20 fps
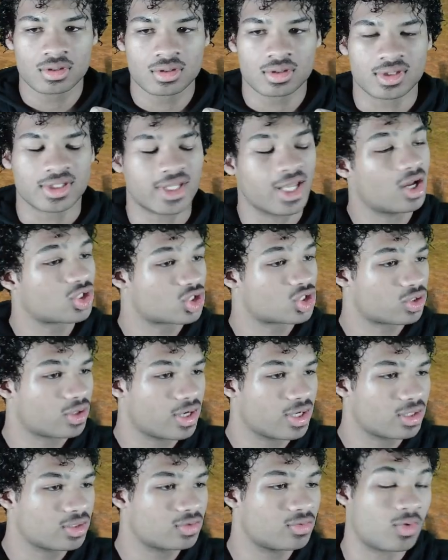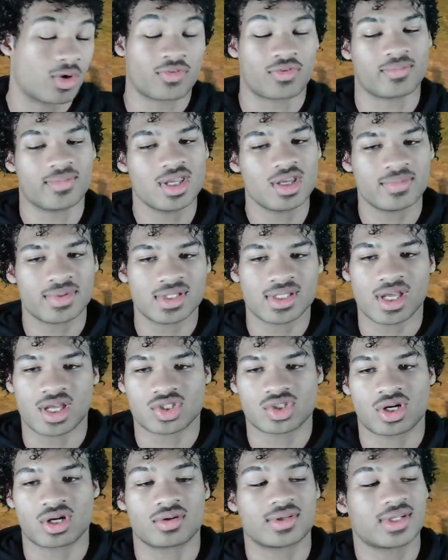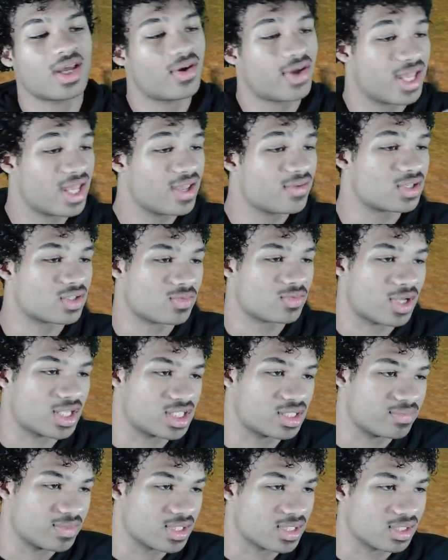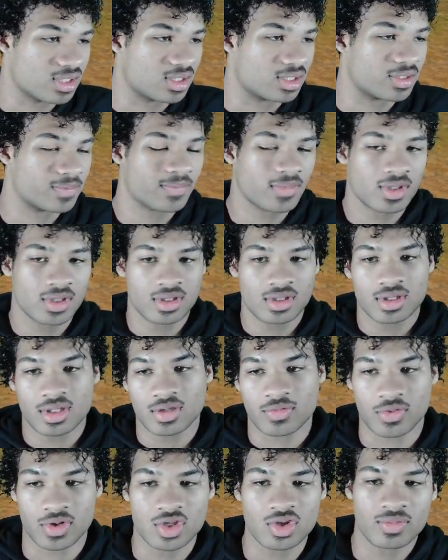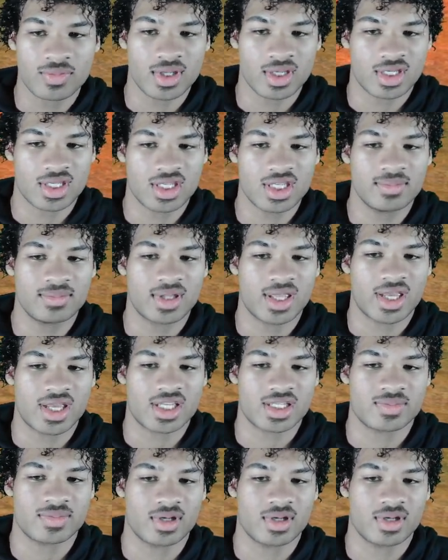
down triangle. Well, for me it'll be down triangle. Down heavy is what I should be saying. For you it'll be a key blast, but